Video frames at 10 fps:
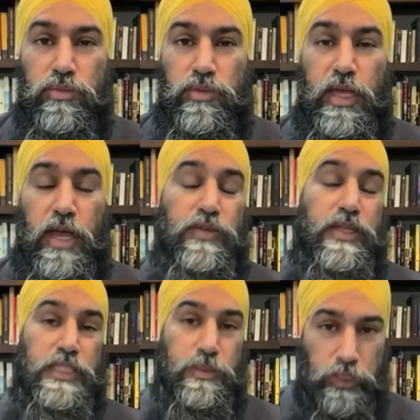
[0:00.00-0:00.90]
the
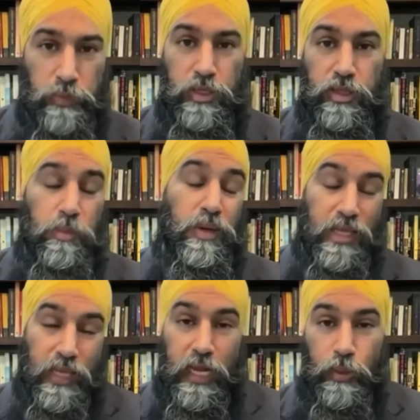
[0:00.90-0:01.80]
evidence seems to be there, but
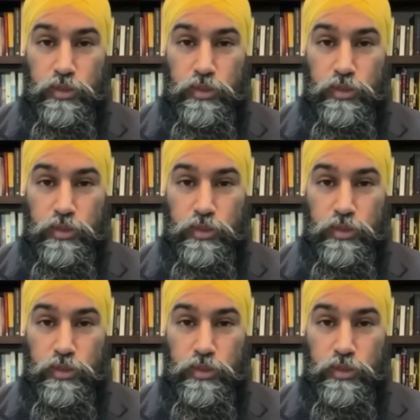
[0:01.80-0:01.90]
again, I would